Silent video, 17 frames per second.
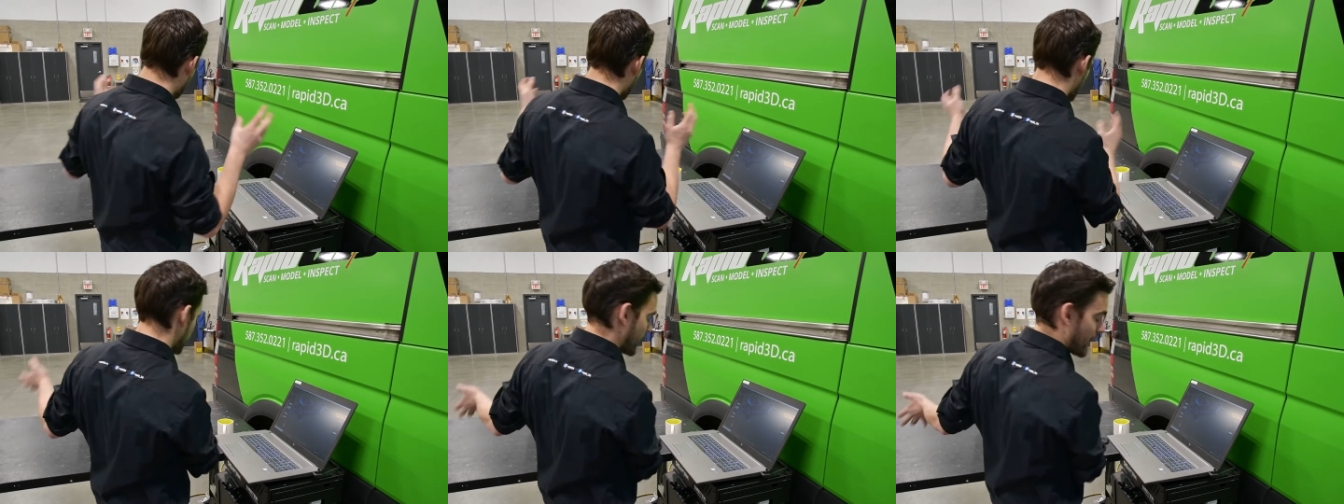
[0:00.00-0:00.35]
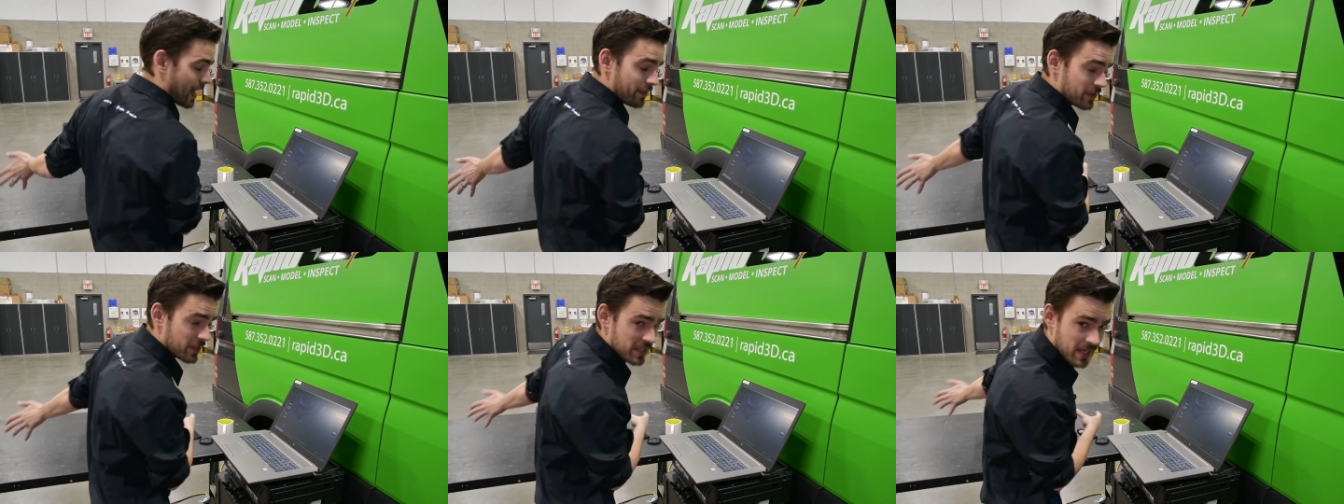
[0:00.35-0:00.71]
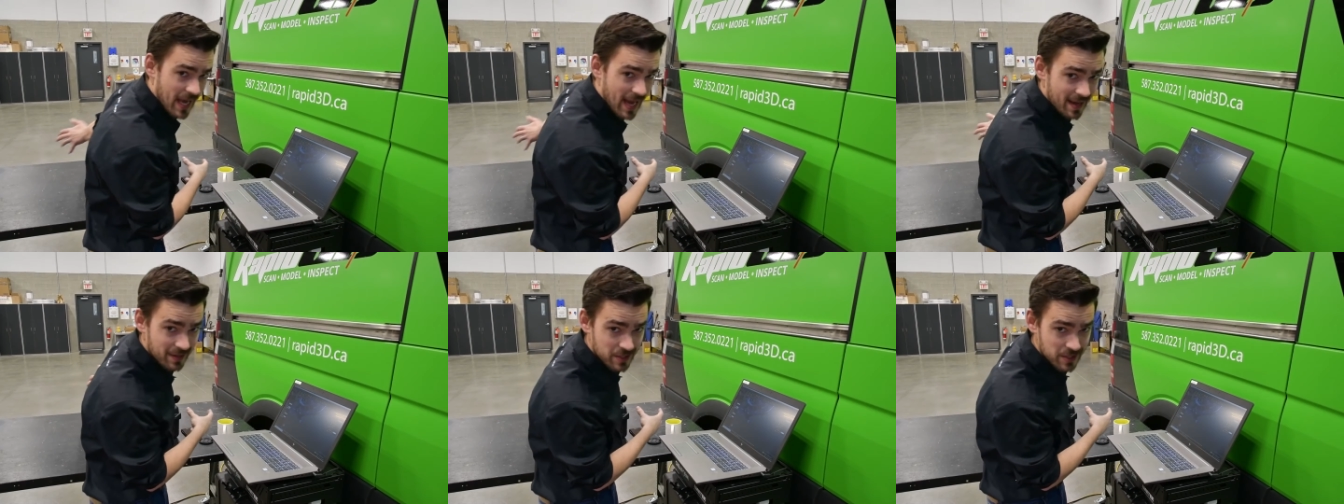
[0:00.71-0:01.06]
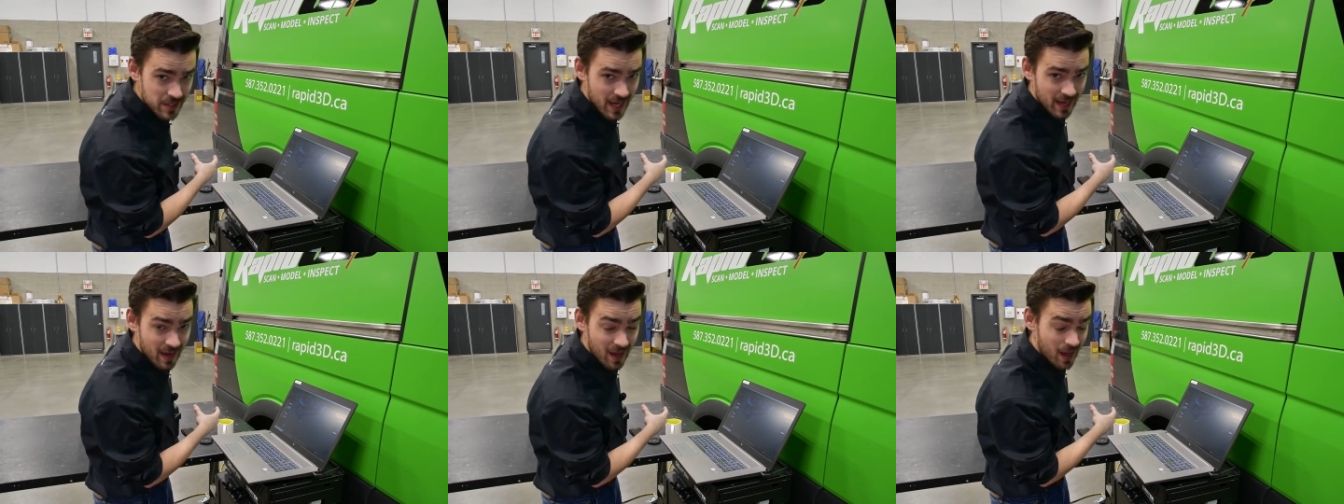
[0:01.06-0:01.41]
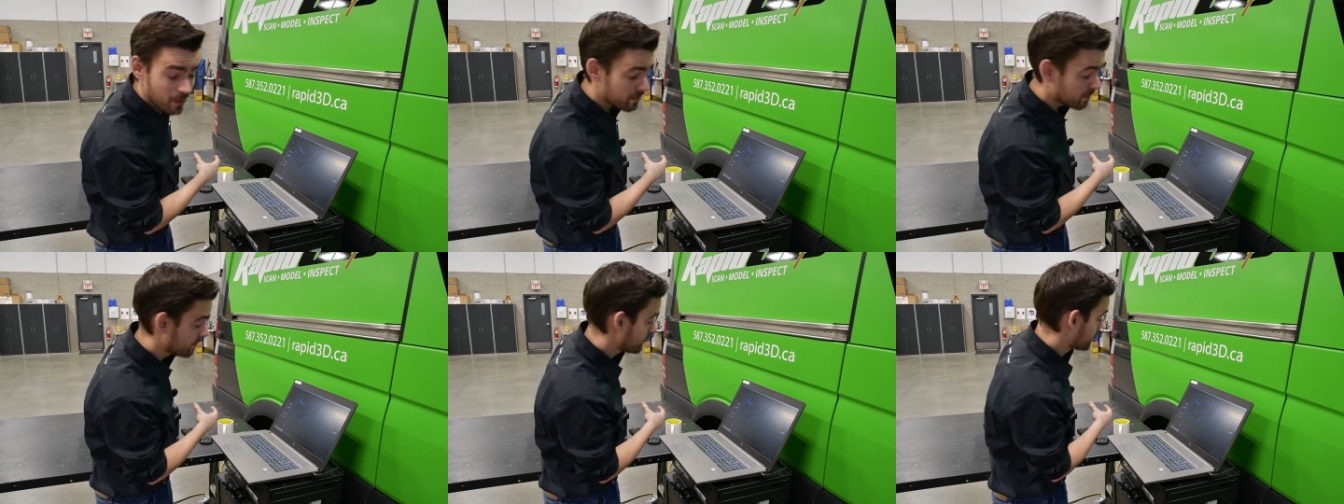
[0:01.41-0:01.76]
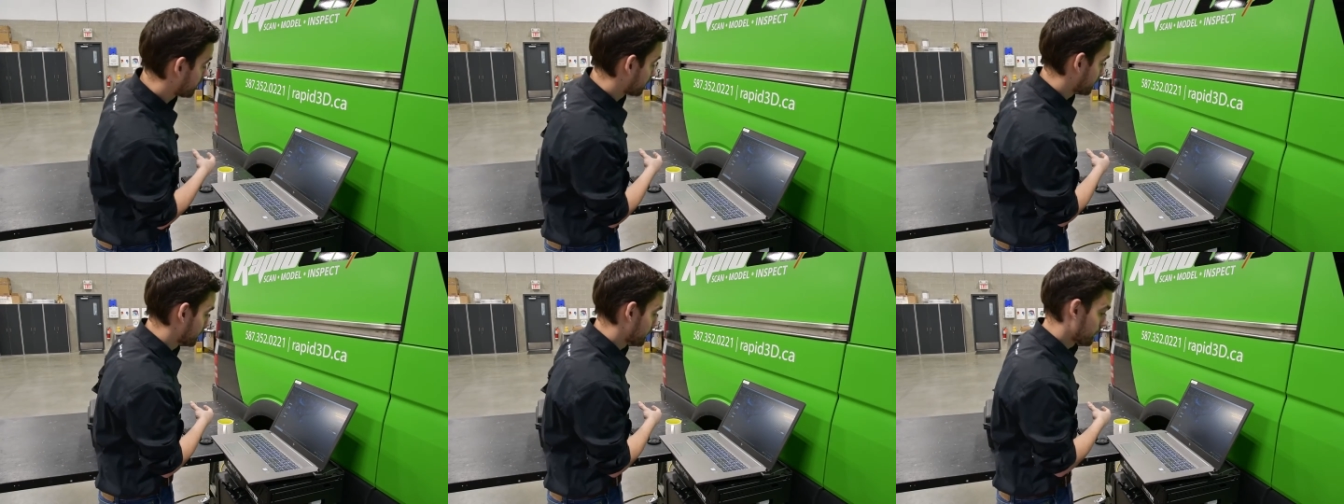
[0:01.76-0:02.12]
we have the scanner set
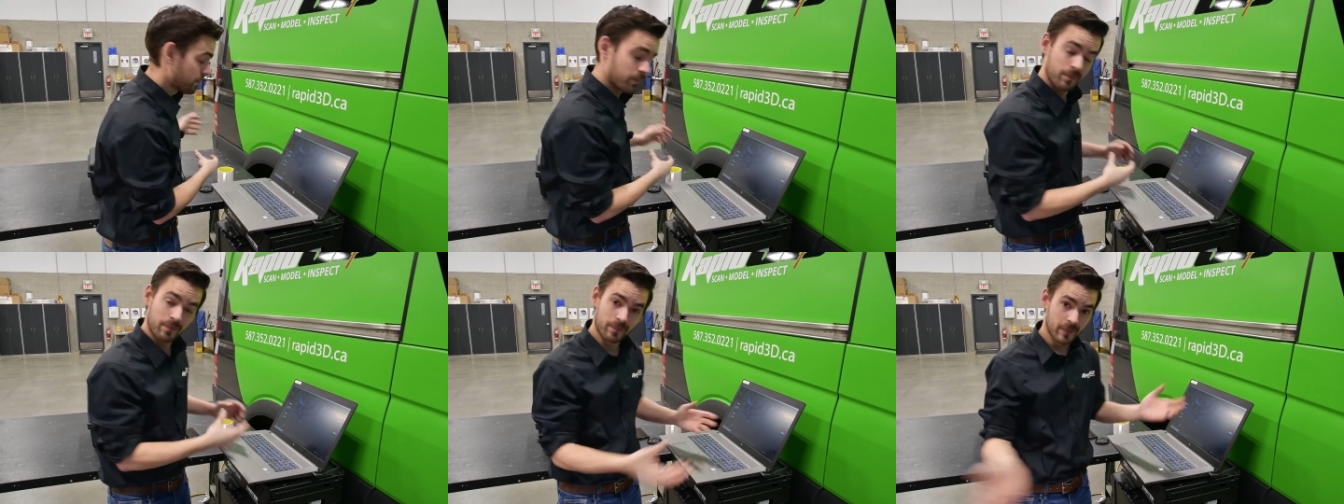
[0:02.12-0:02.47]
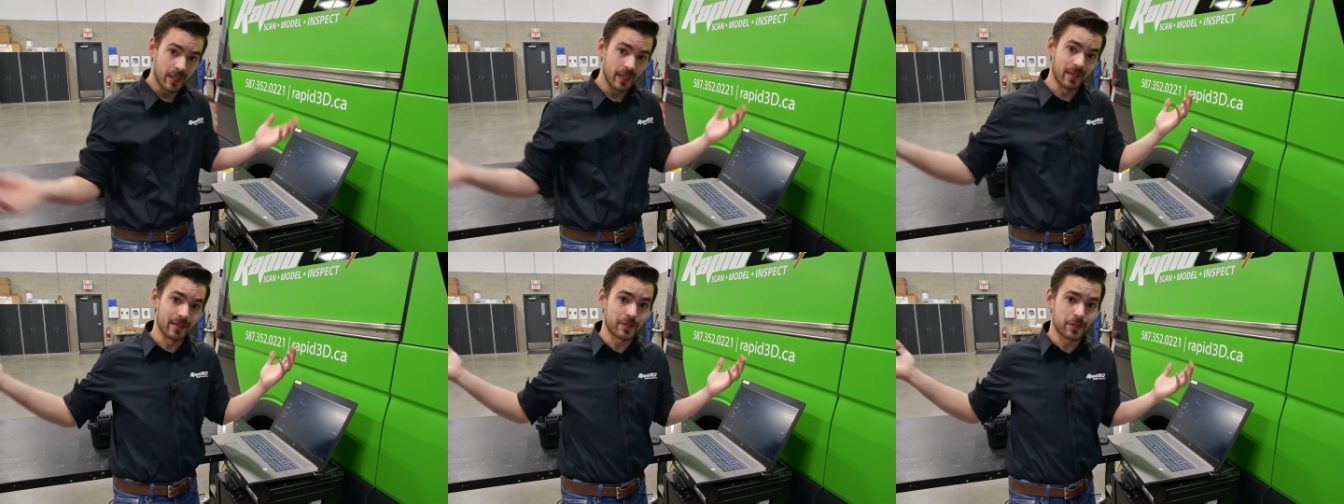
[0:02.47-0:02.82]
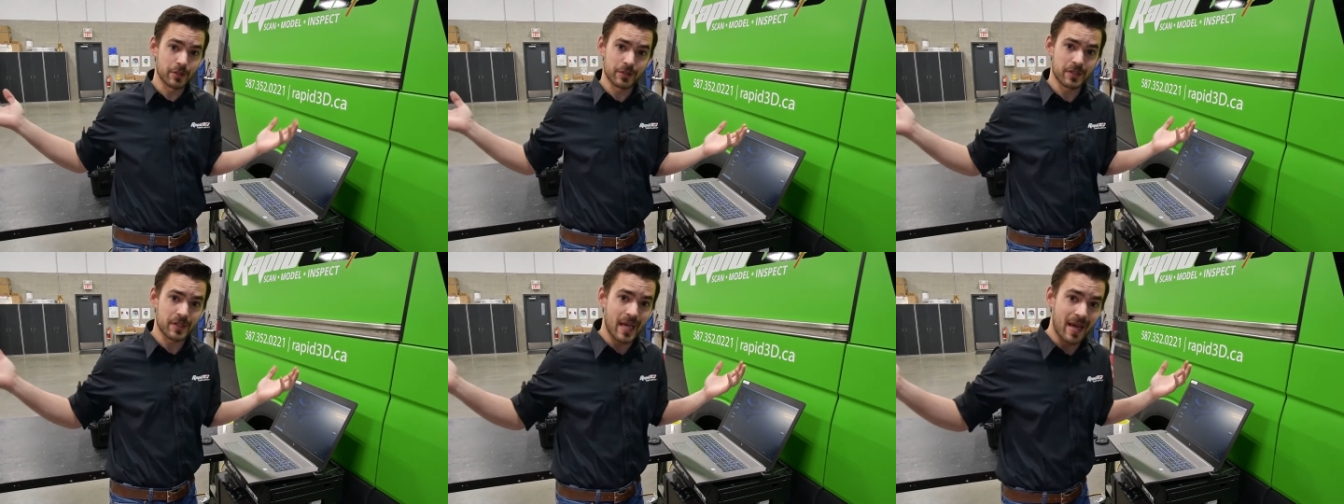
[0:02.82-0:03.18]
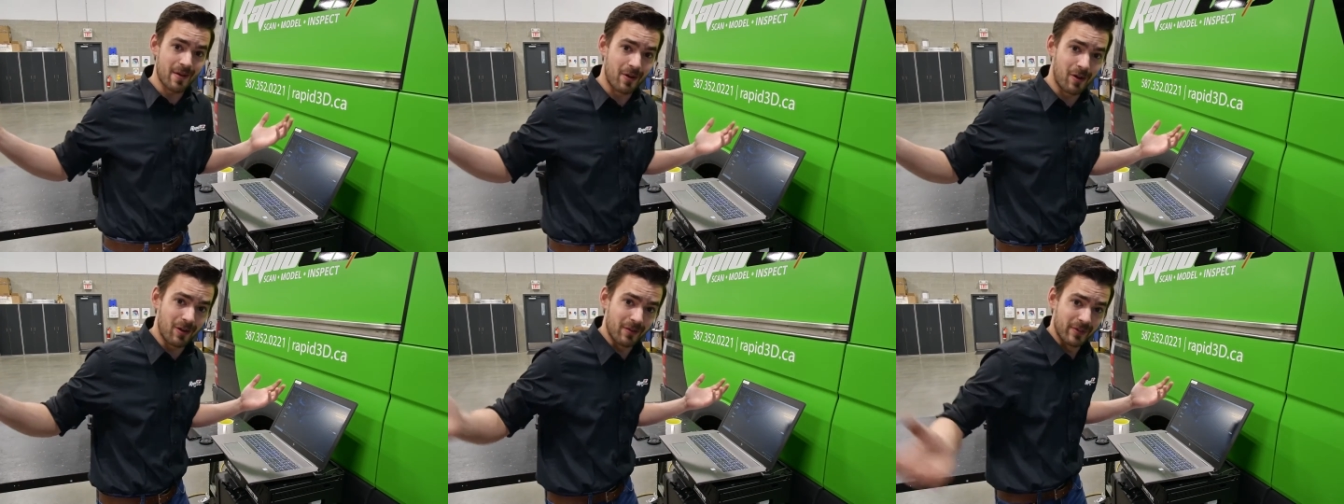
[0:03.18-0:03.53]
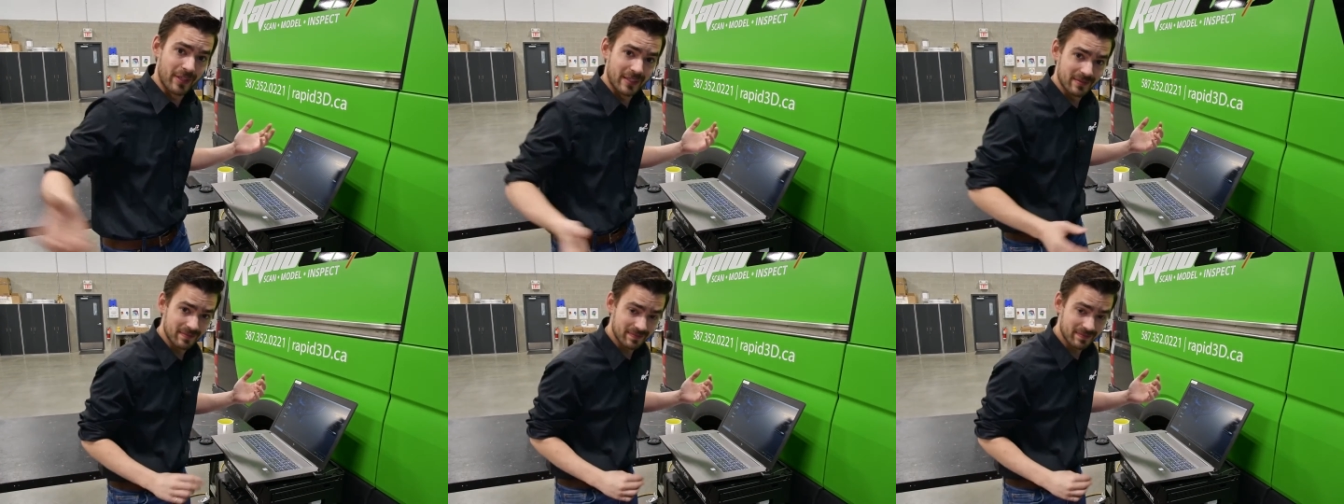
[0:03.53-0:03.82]
up, let's just scan all of it.